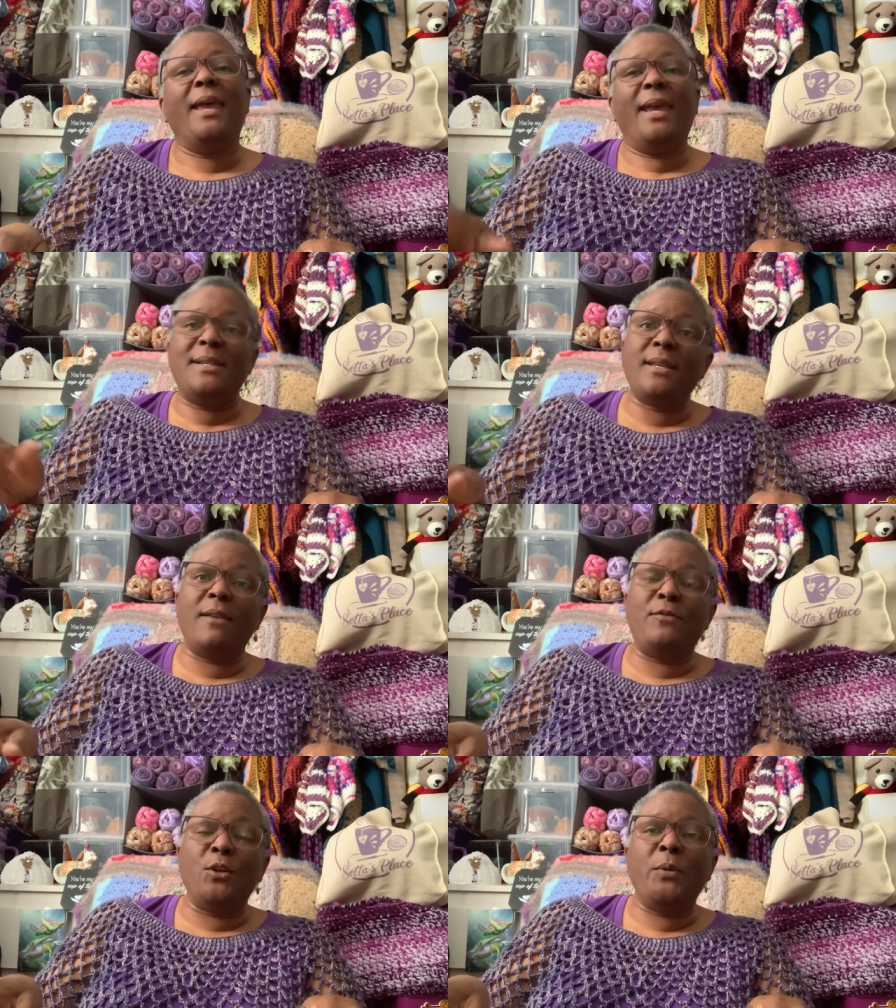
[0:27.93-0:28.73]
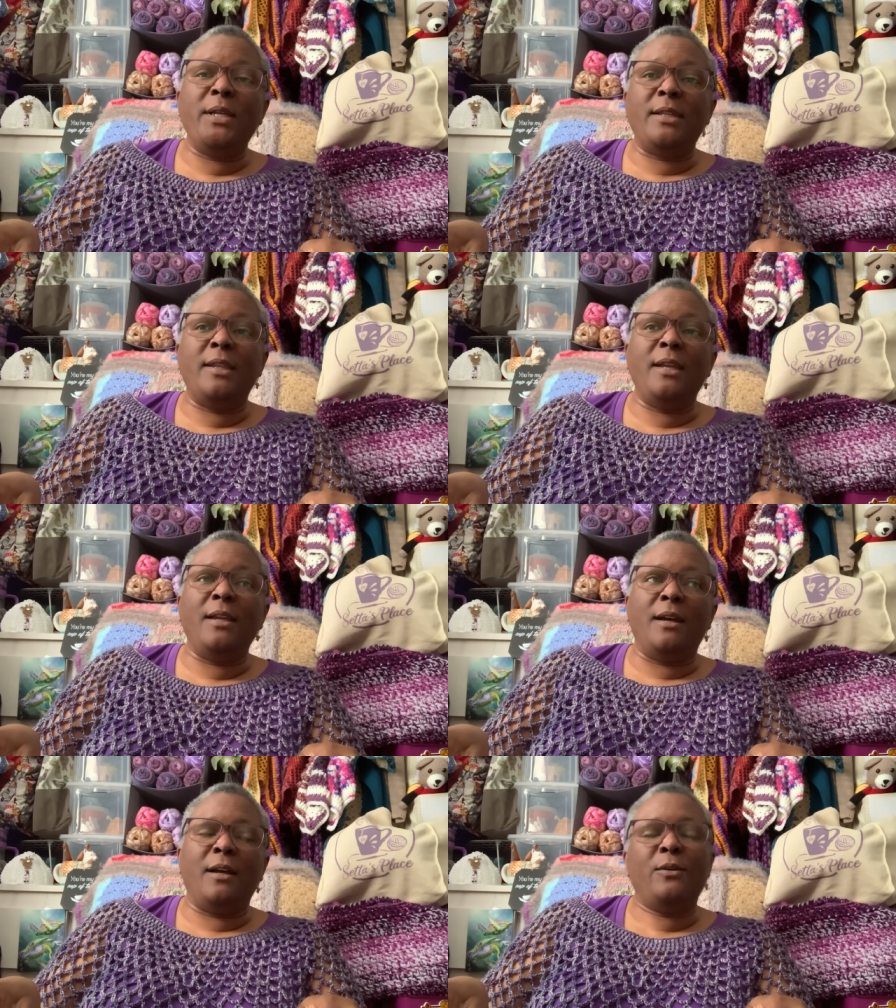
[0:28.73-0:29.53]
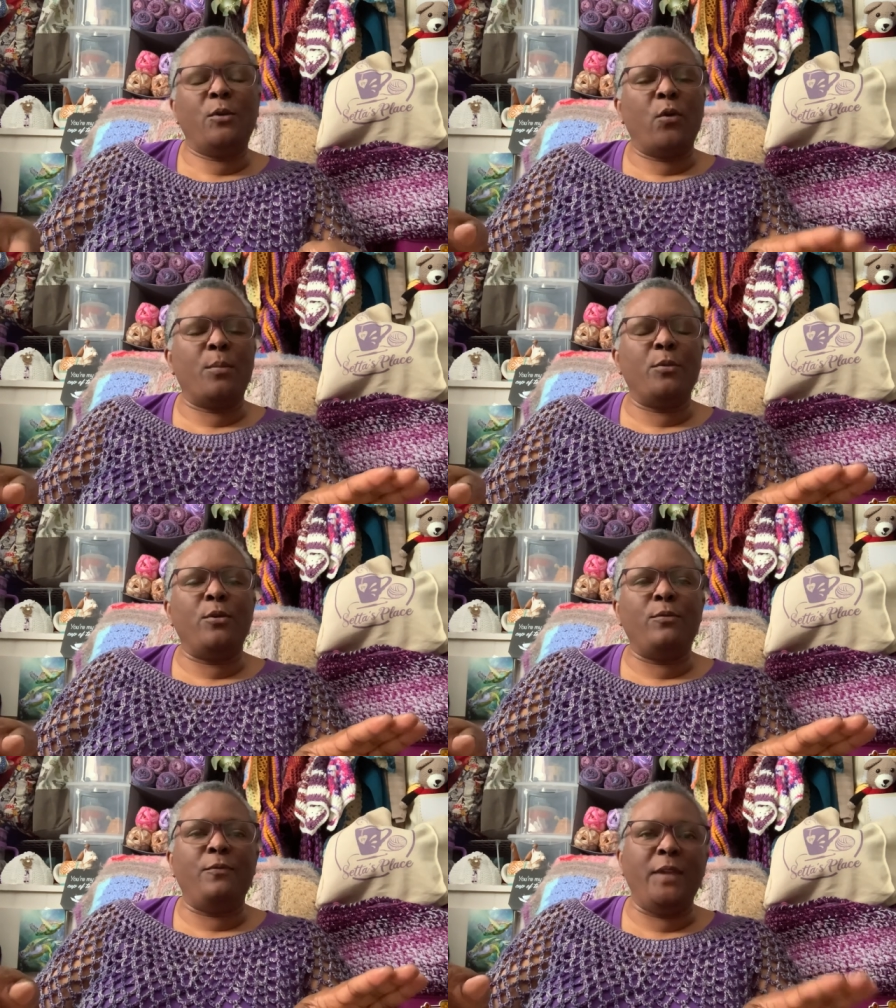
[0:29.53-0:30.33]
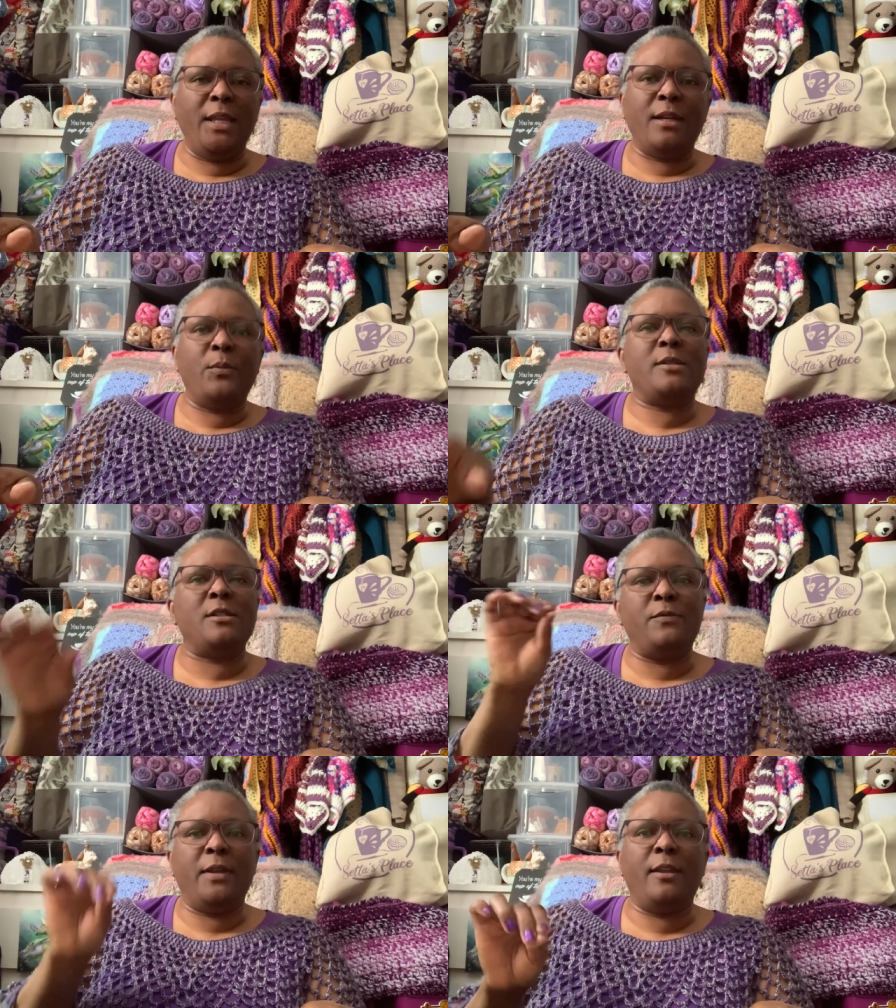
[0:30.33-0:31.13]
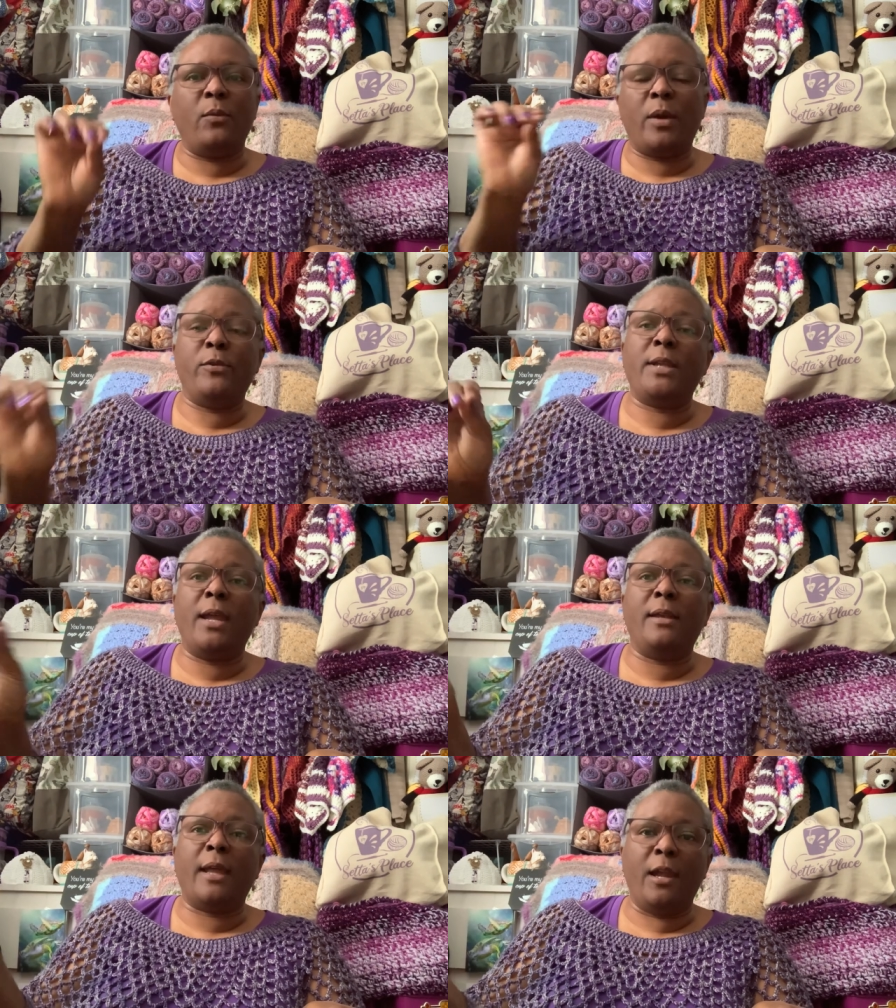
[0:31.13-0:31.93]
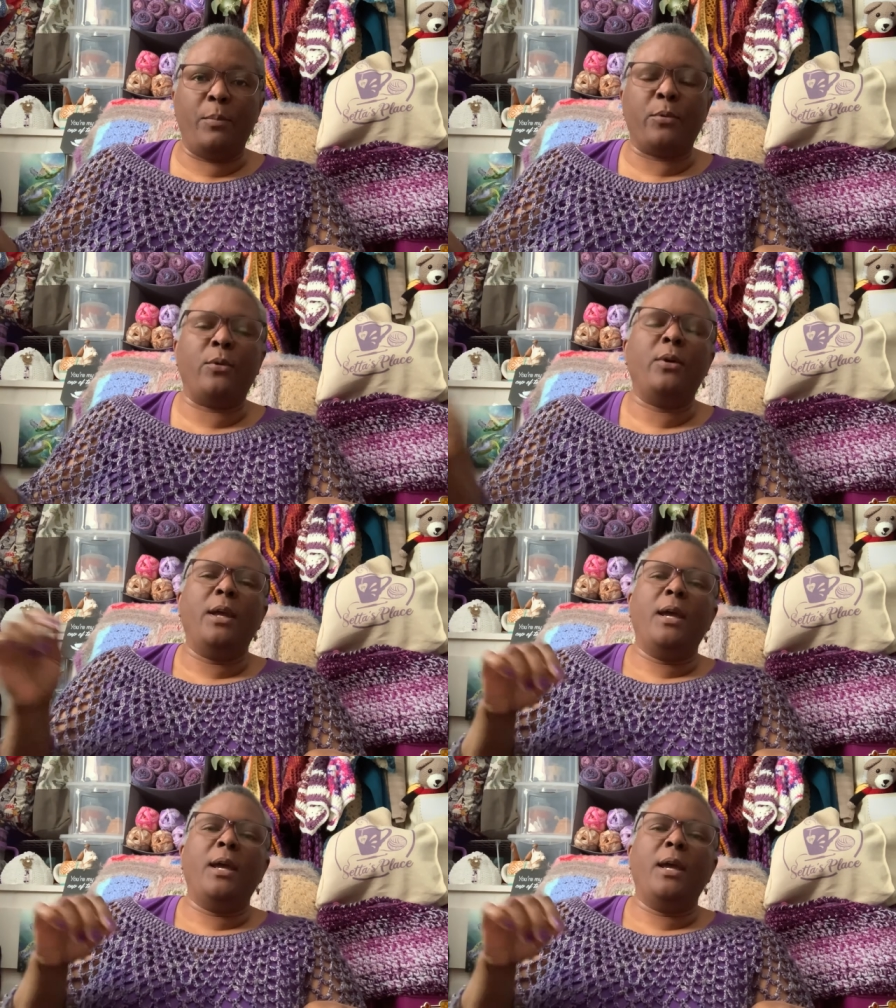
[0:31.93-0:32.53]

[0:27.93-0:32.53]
Instead of doing the normal VIDA, which is video every day in April,